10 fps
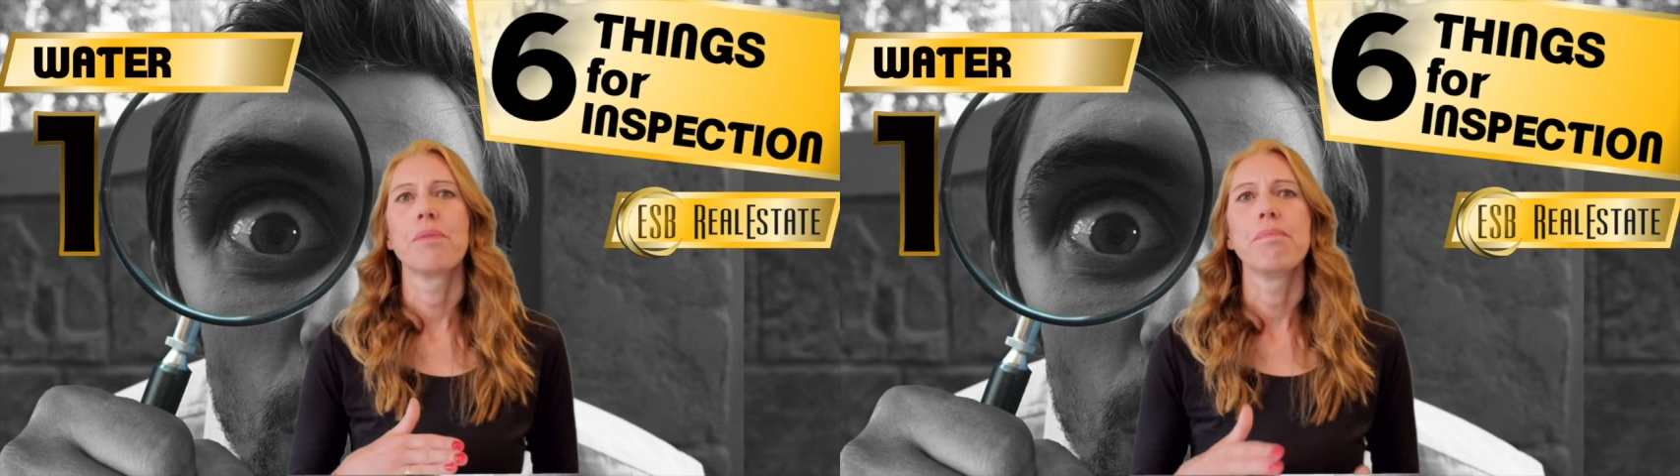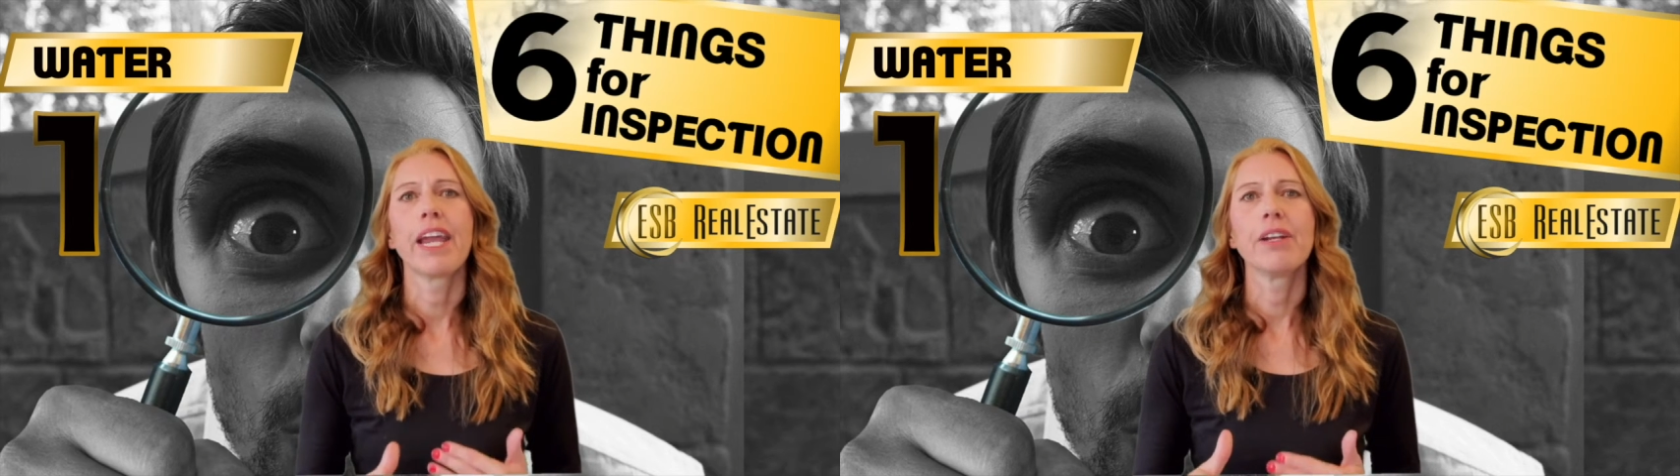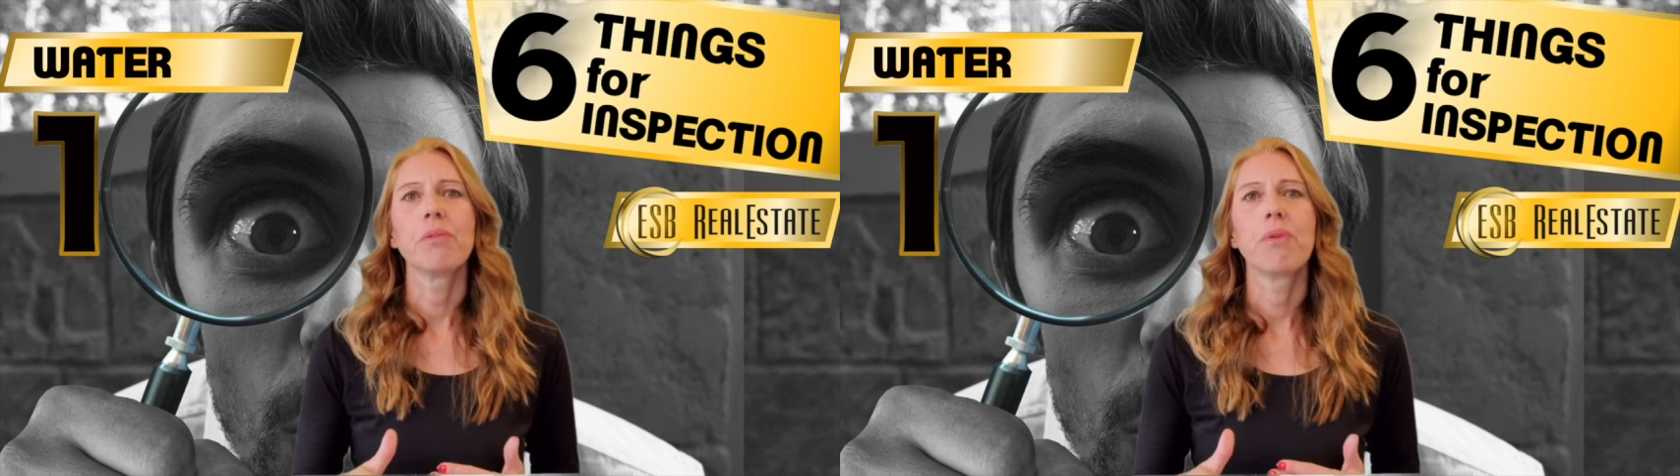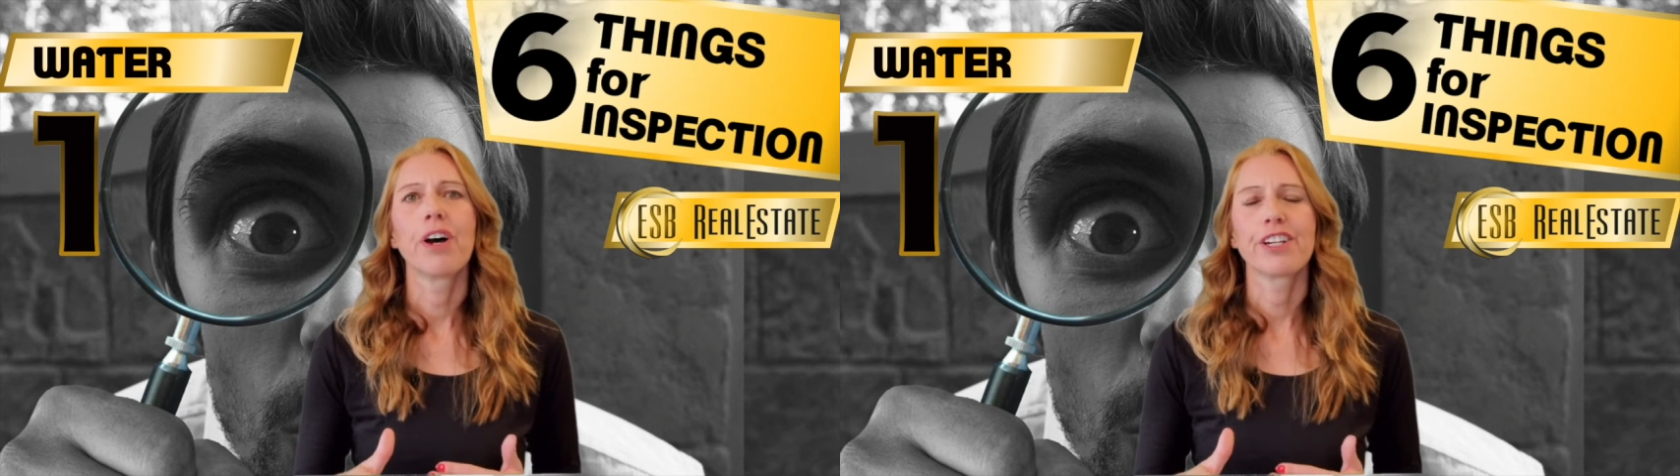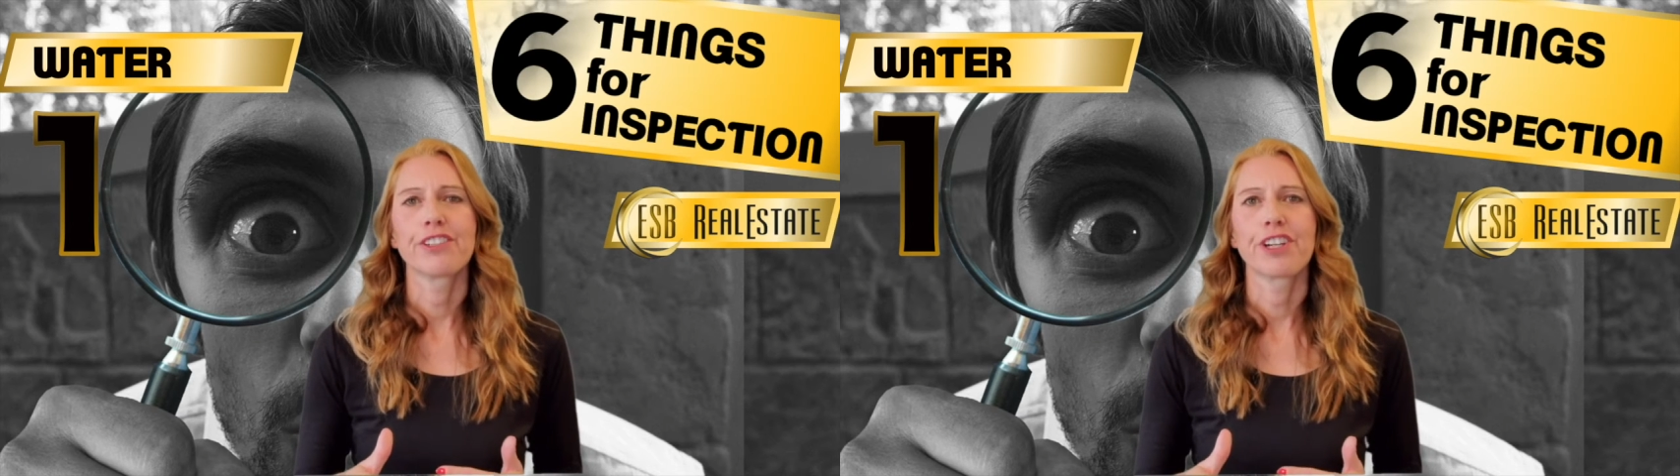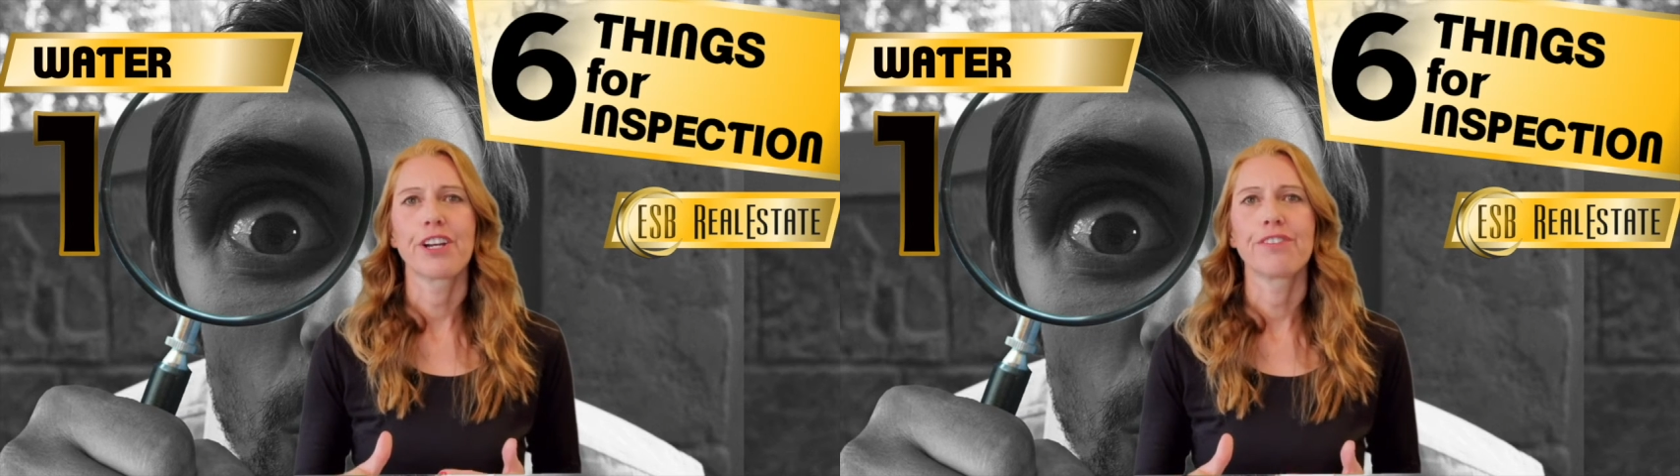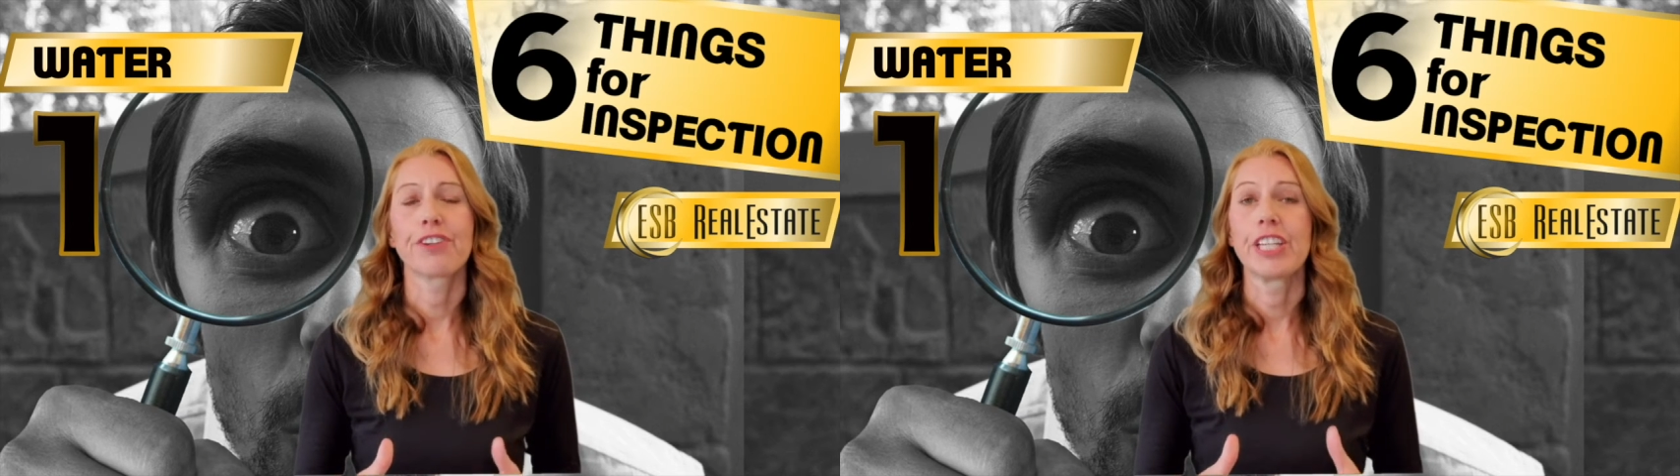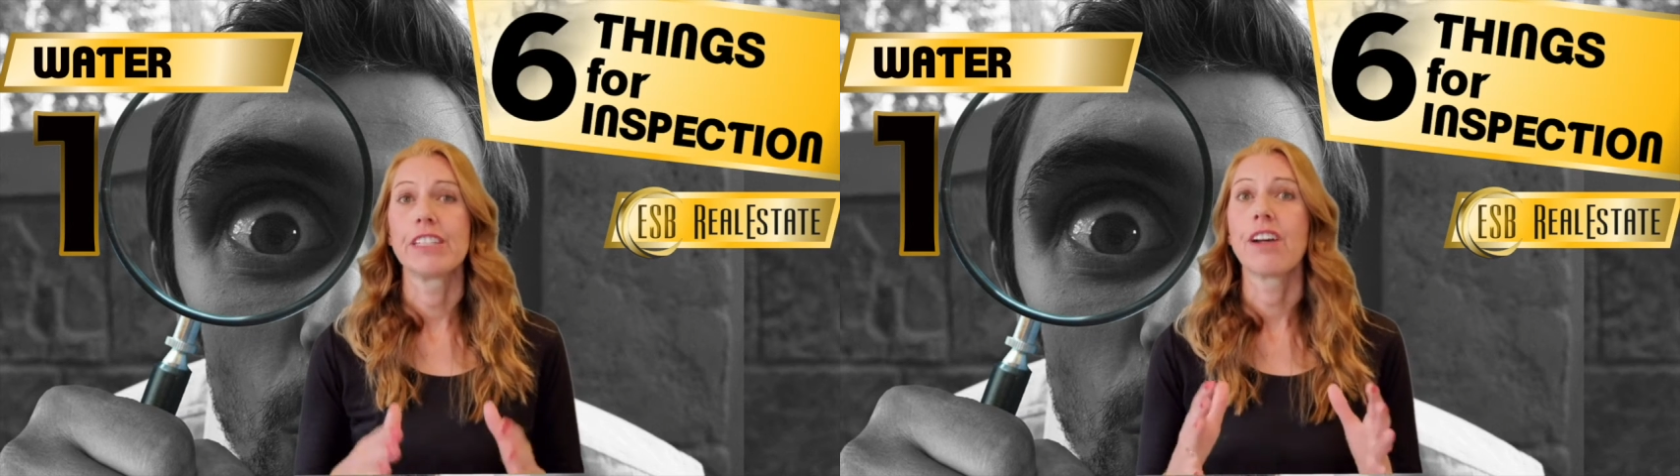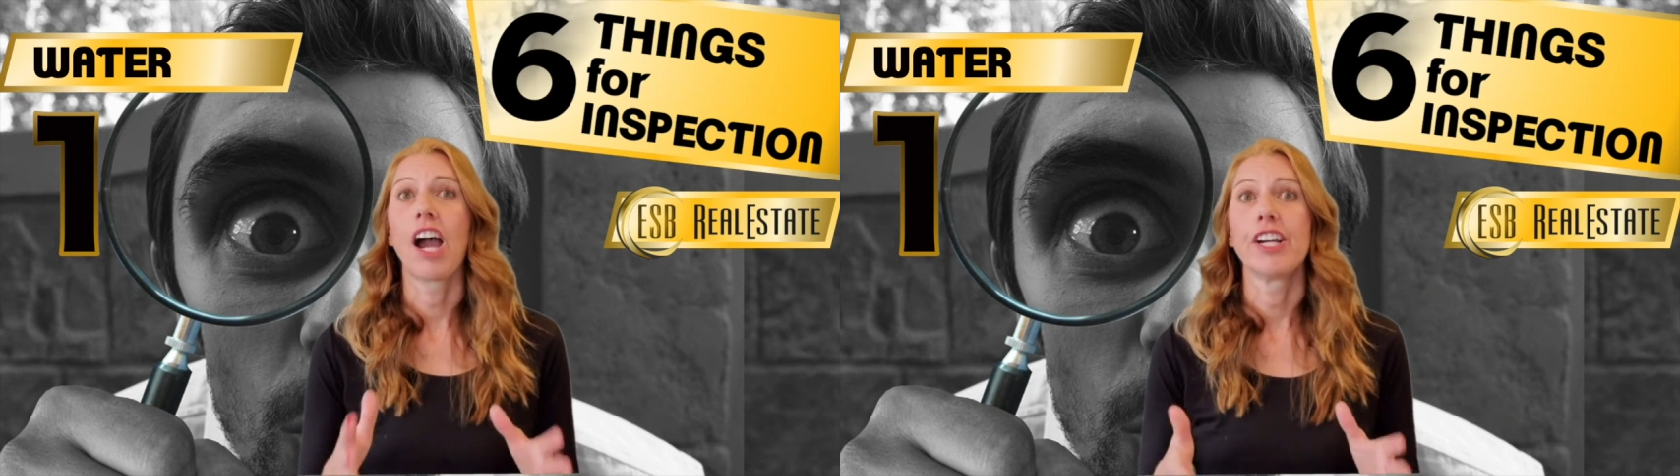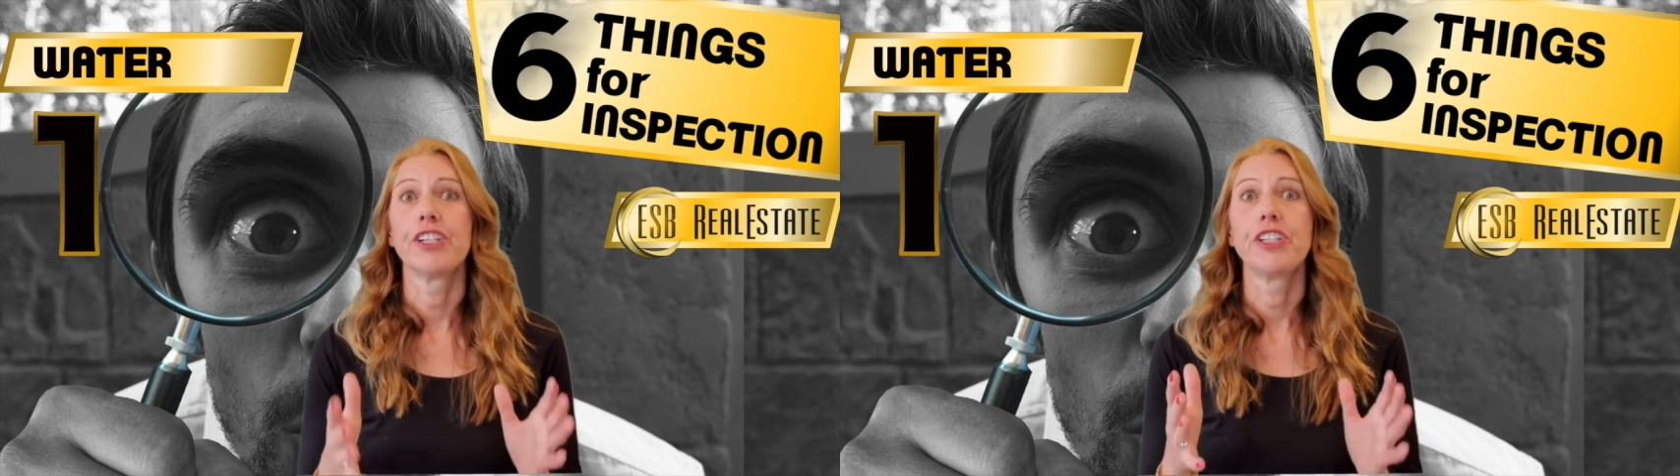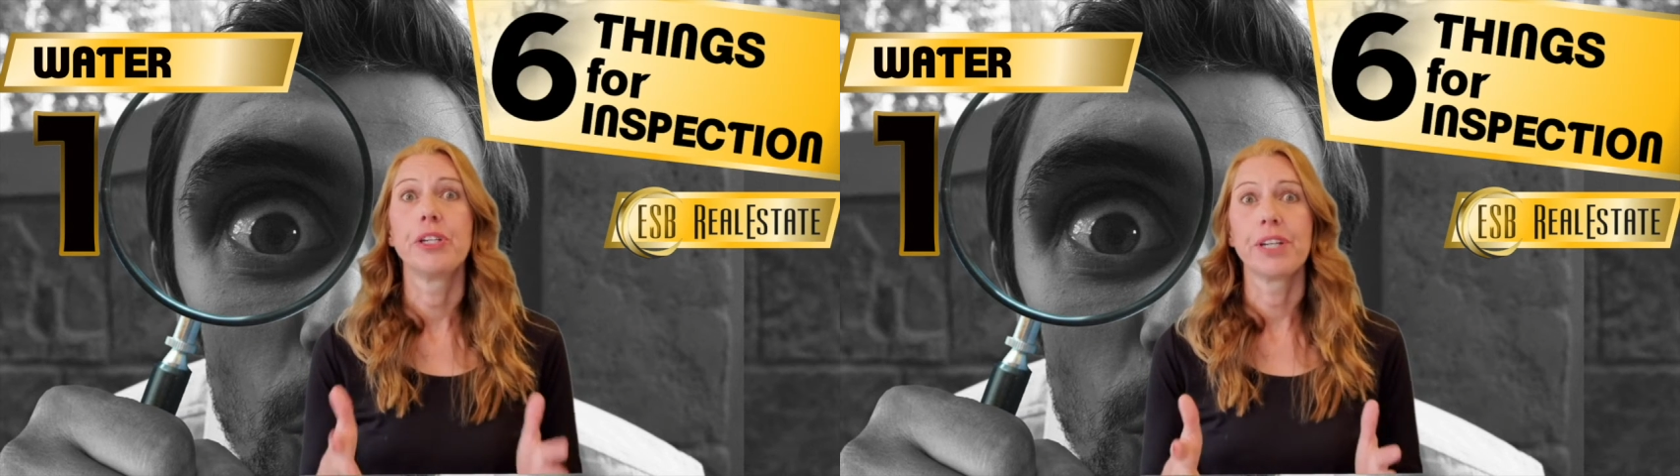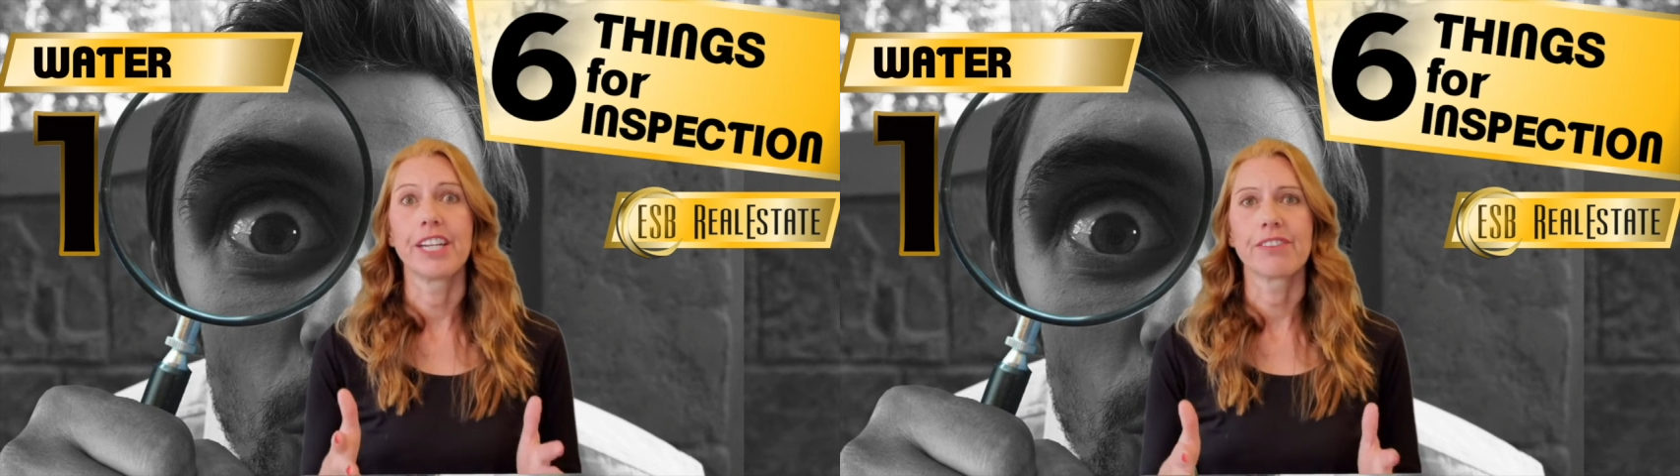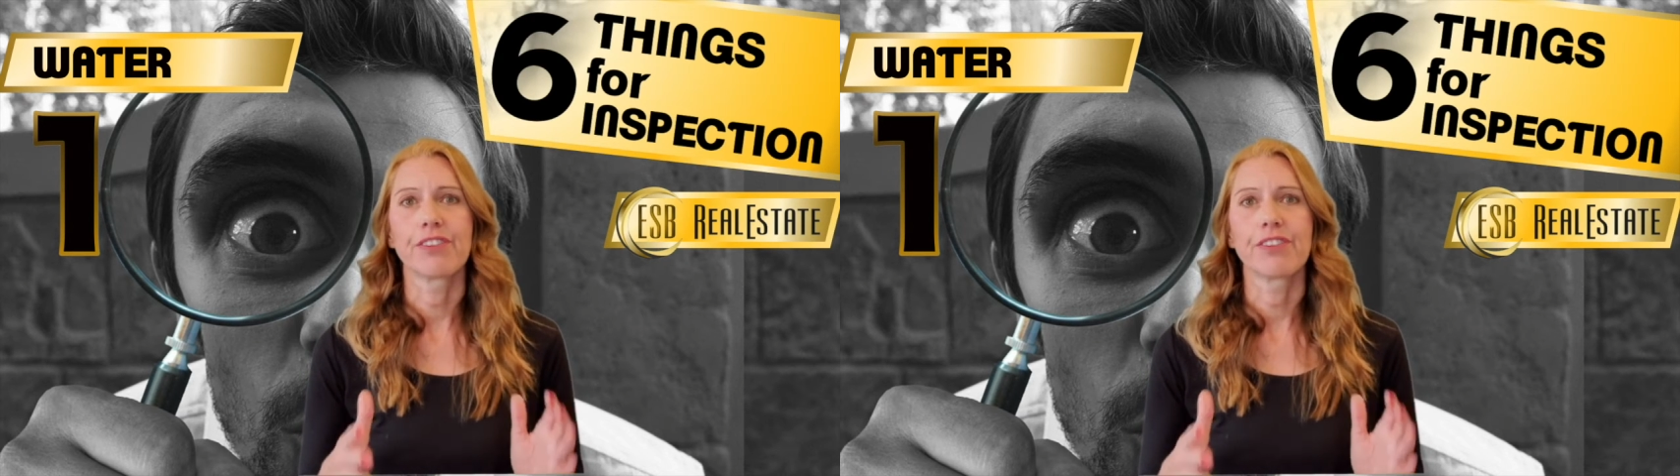main water shutoff for the entire unit,